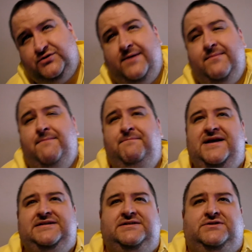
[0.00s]
my
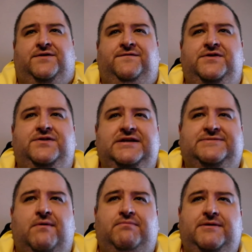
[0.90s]
best to sort of do things
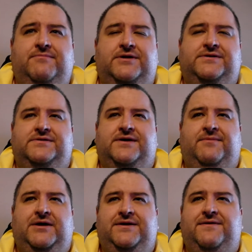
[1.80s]
properly, but I
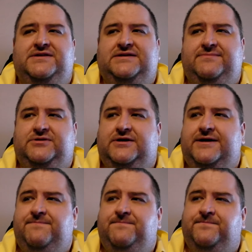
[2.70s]
mean, at the same
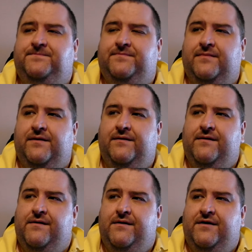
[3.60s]
time,
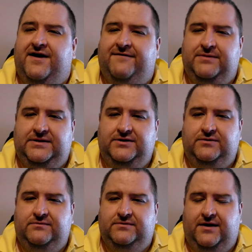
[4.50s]
I've
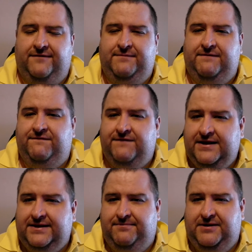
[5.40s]
been
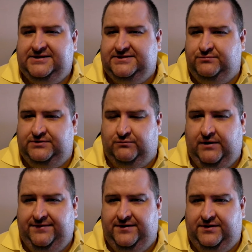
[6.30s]
fairly pissed with the
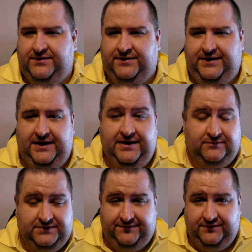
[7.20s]
way that Ironade
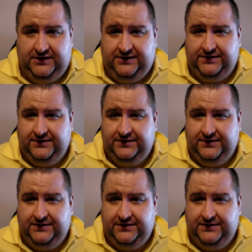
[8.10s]
handled everything,